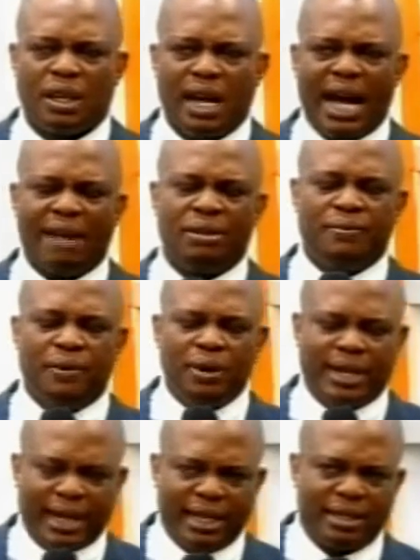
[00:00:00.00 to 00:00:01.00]
I
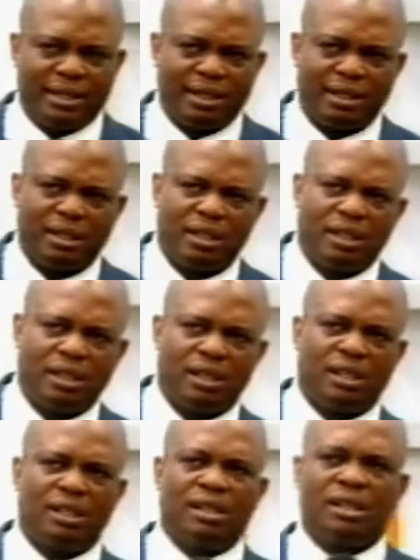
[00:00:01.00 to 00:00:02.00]
revoke it.
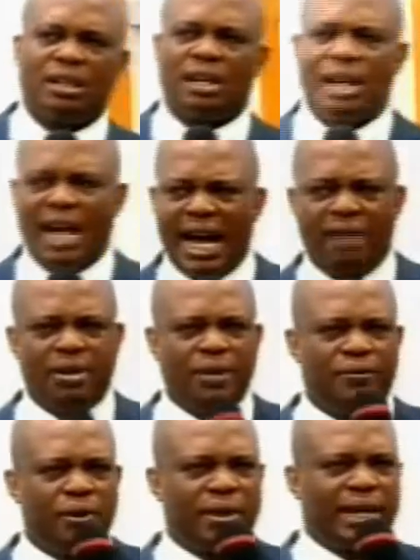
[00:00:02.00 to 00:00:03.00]
I
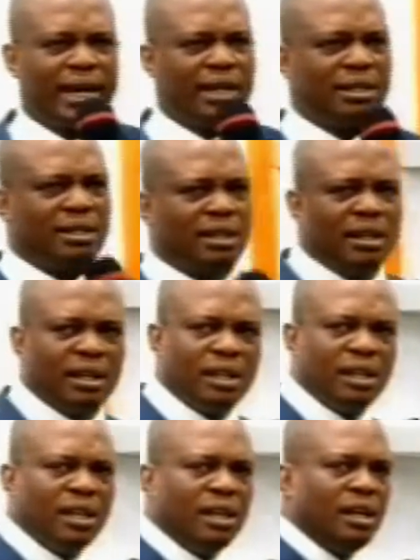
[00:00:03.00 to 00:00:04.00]
revoke it.
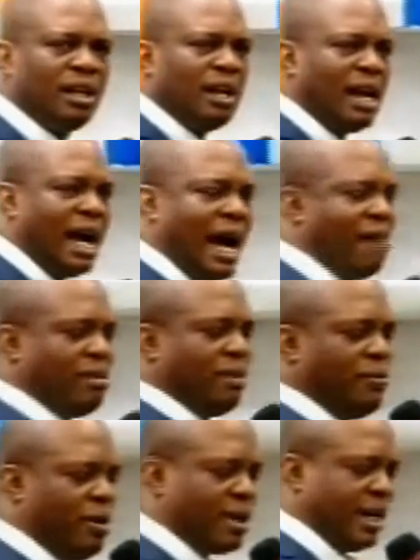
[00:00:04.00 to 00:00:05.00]
I
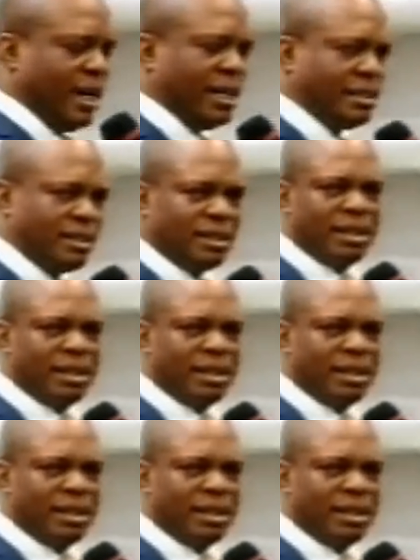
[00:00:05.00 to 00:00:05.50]
revoke it.